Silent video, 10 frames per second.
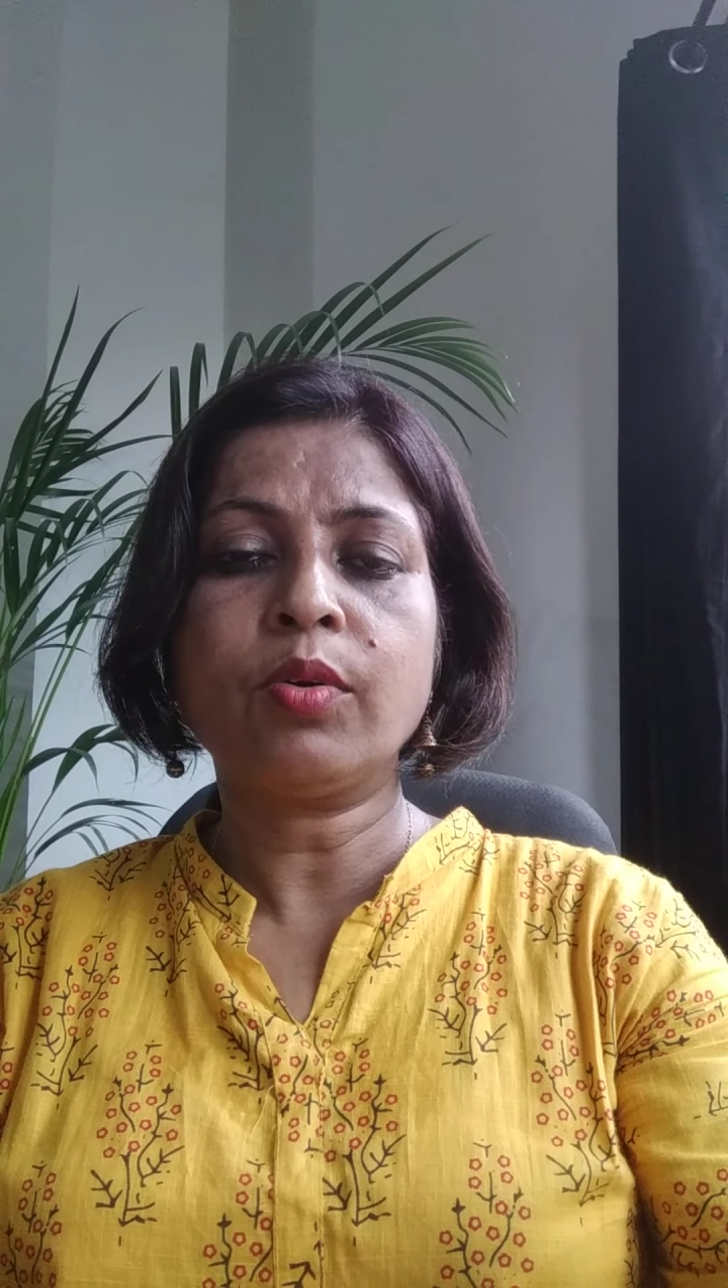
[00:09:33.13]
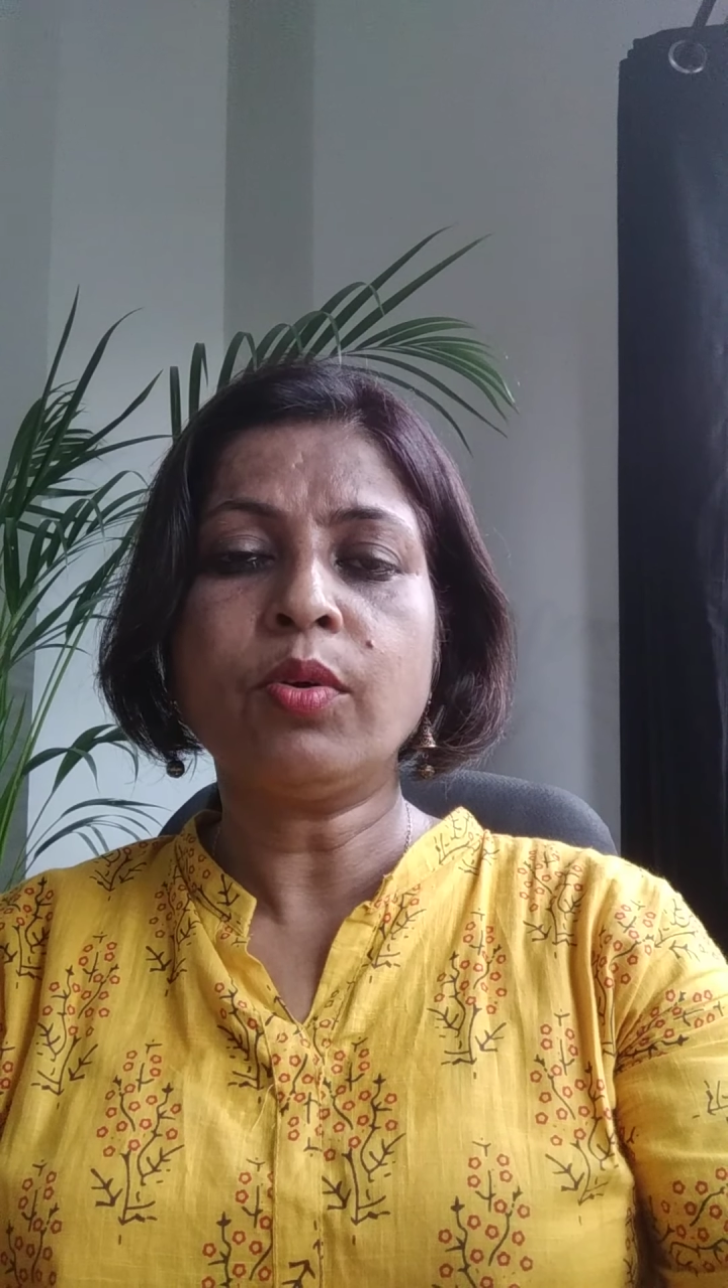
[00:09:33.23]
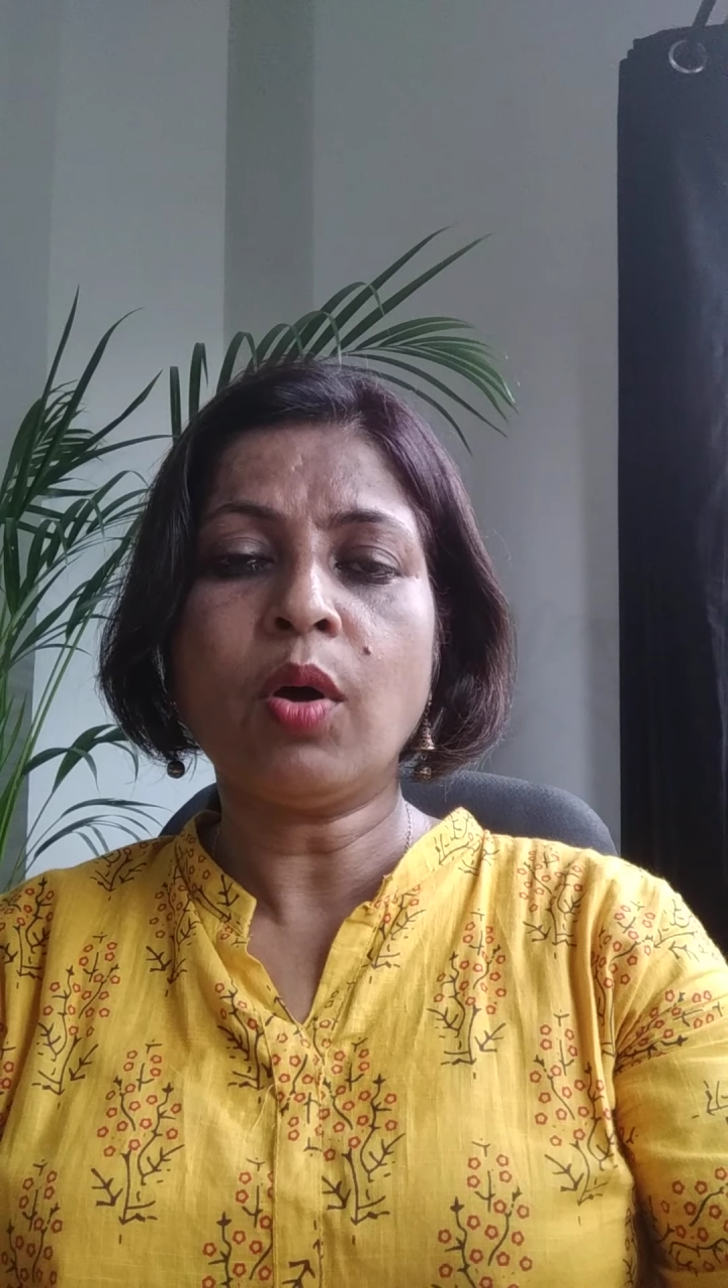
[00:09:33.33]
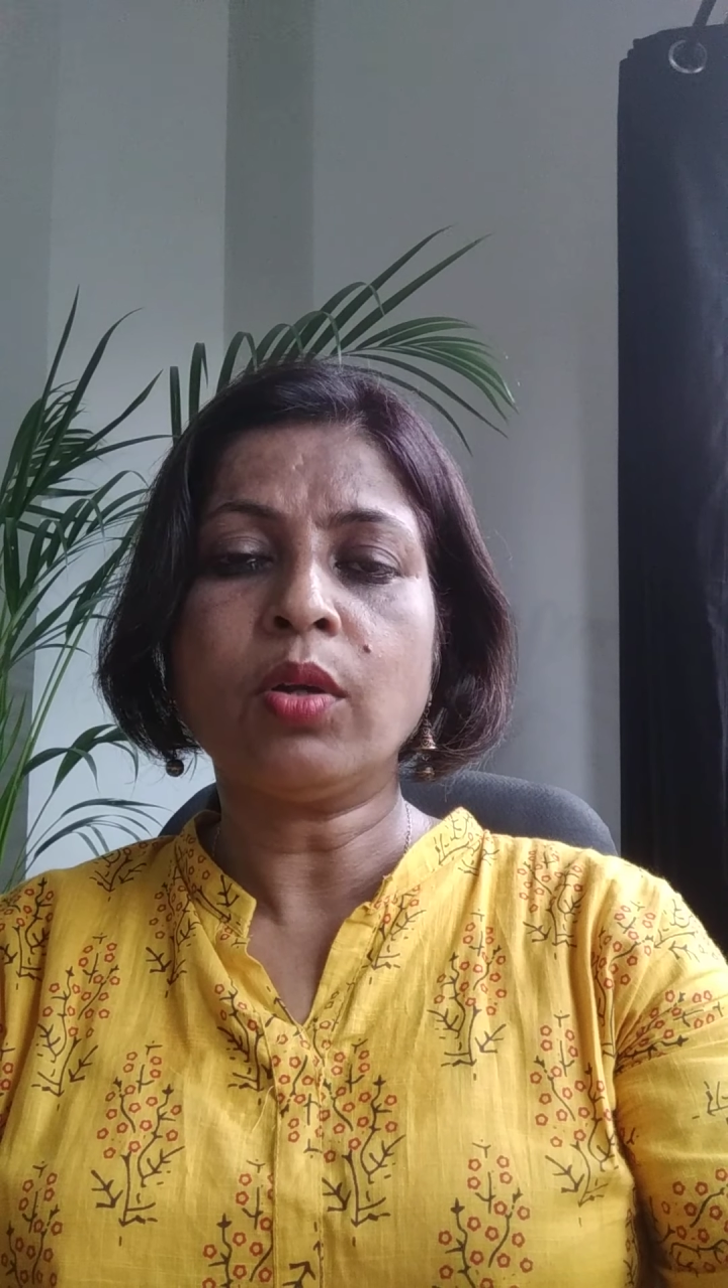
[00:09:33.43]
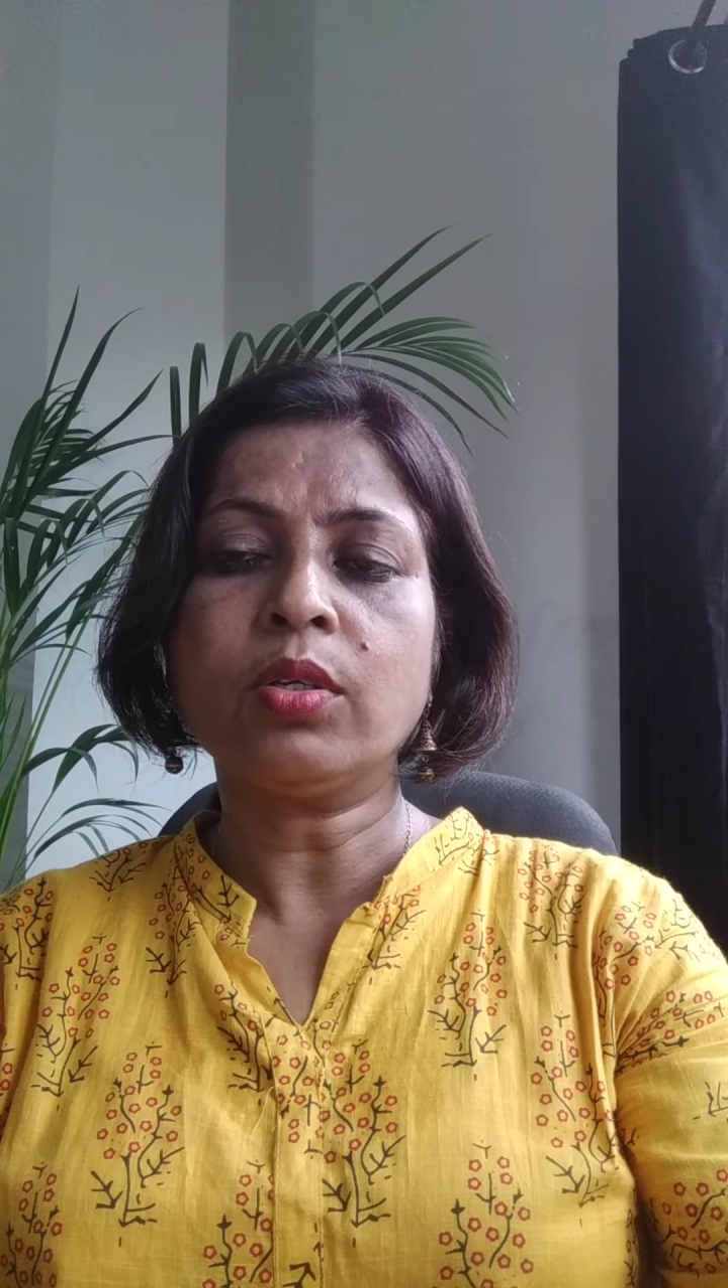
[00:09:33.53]
could
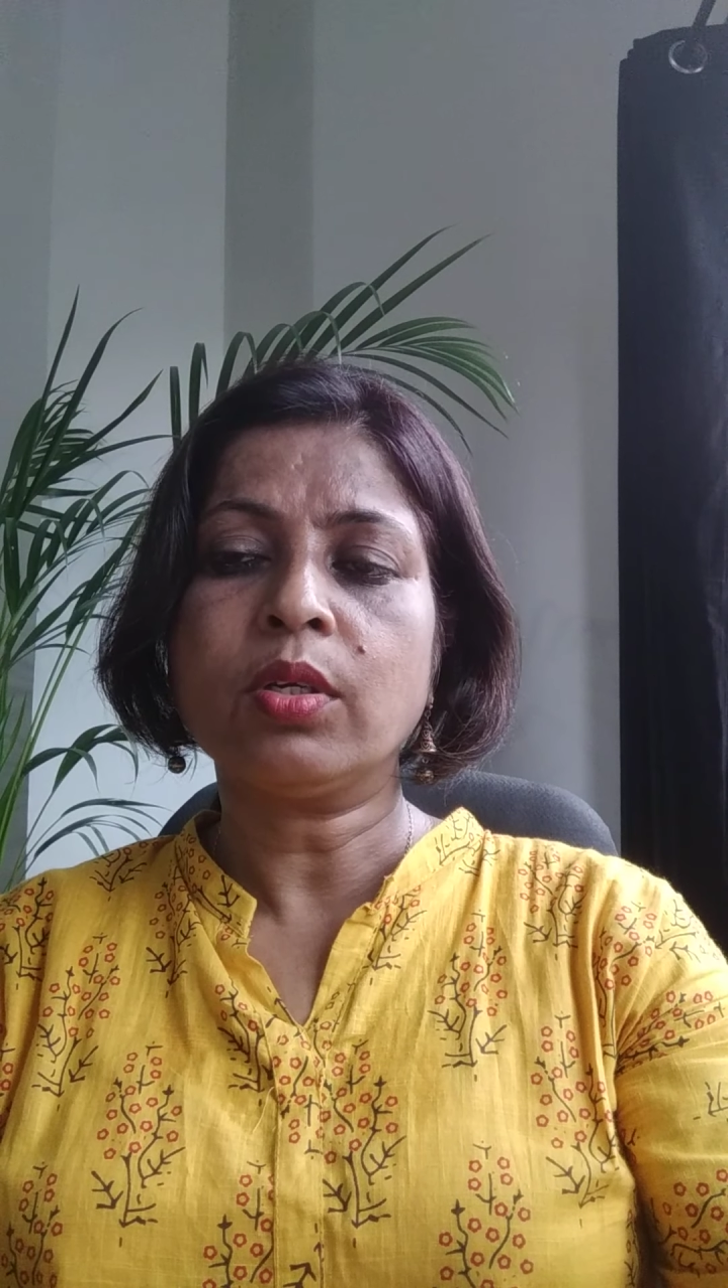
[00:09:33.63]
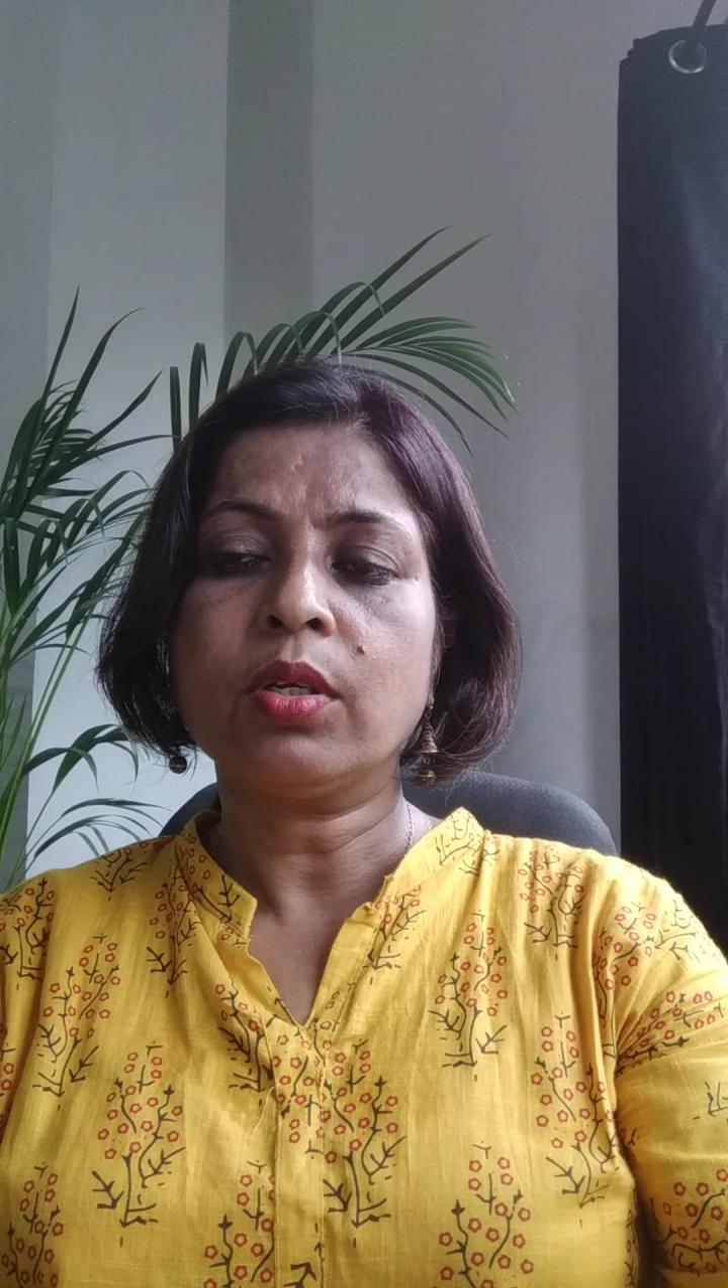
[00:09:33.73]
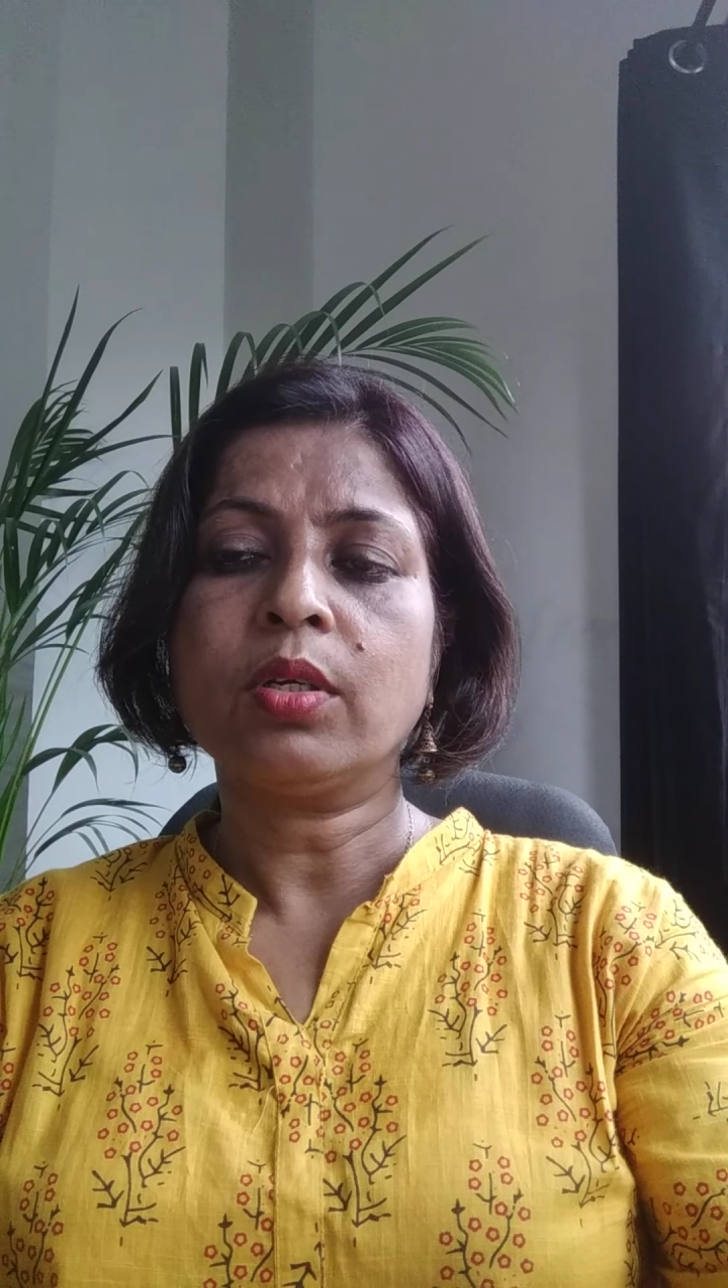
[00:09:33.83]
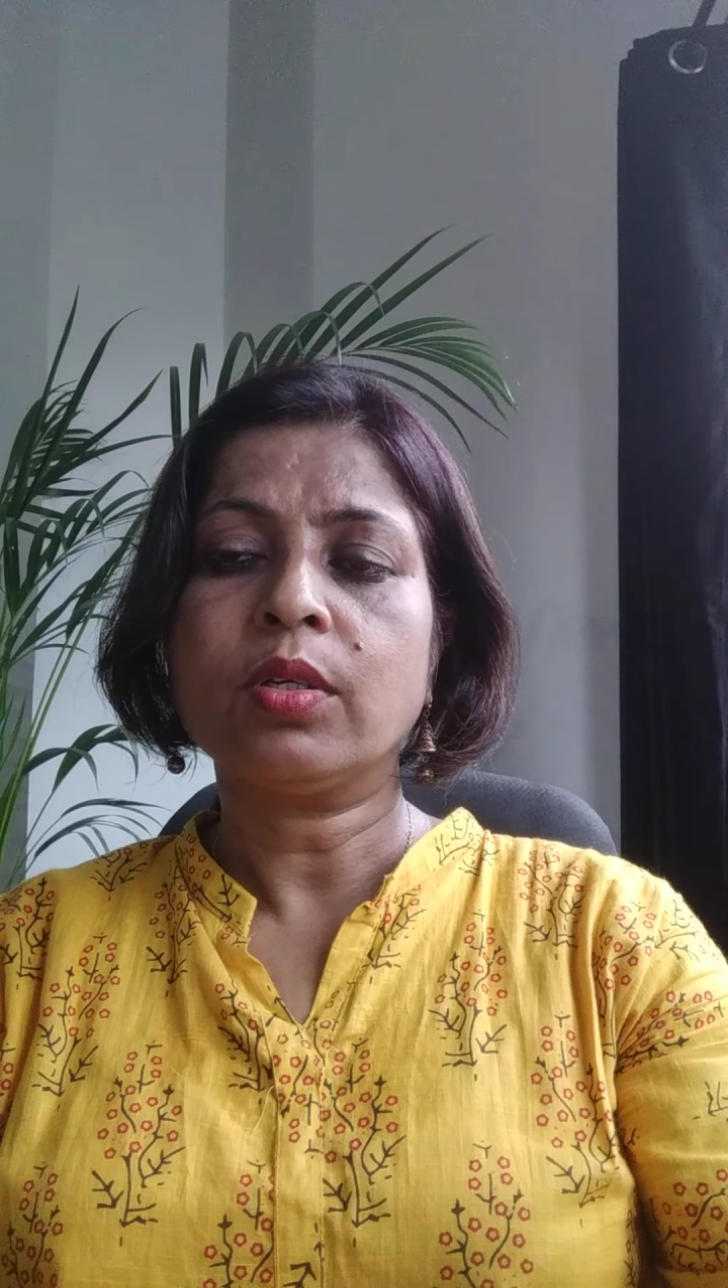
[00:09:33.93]
not